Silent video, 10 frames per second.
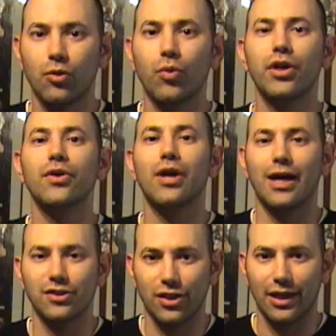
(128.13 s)
What do you
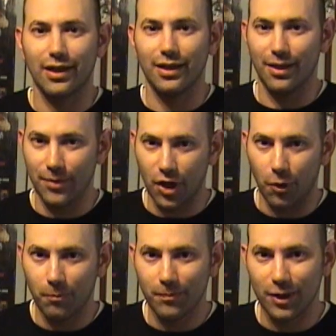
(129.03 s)
guys think? Let me
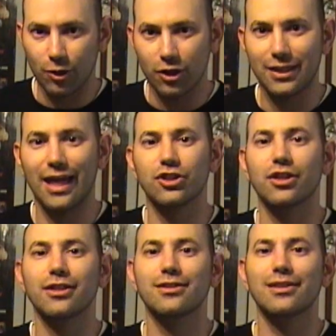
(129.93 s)
know. In Los
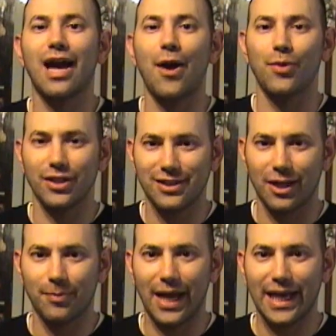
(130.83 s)
Angeles, I'm Elie
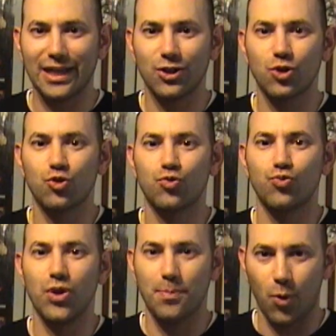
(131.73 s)
Seckbach,
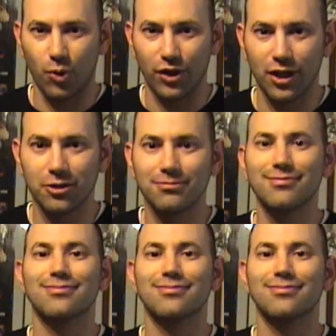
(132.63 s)
reporting.